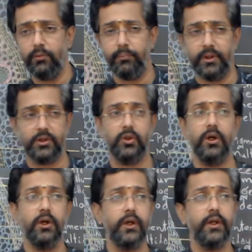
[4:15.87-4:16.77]

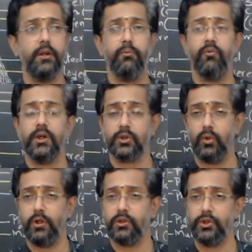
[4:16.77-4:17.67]
particularly the
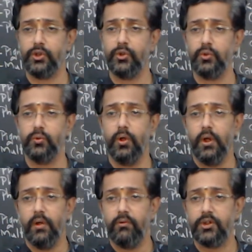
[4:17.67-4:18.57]
vascular tissue,
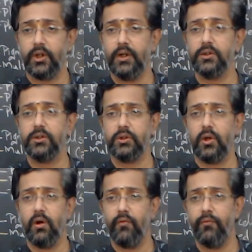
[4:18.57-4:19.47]
which consists
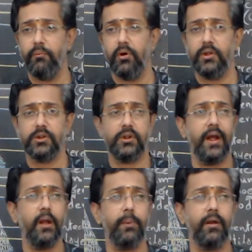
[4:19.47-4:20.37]
of both the
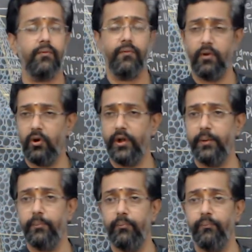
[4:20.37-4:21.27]
xylem and
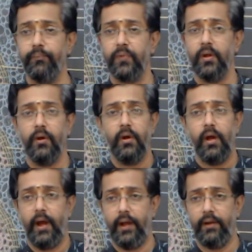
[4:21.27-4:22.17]
phloem,
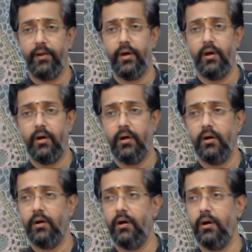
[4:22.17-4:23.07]
and
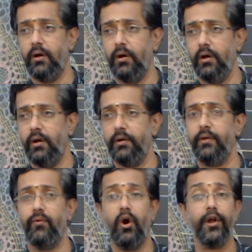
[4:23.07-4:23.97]

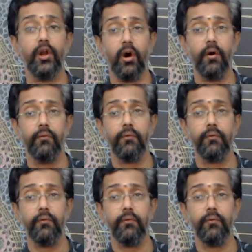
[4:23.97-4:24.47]
devoid of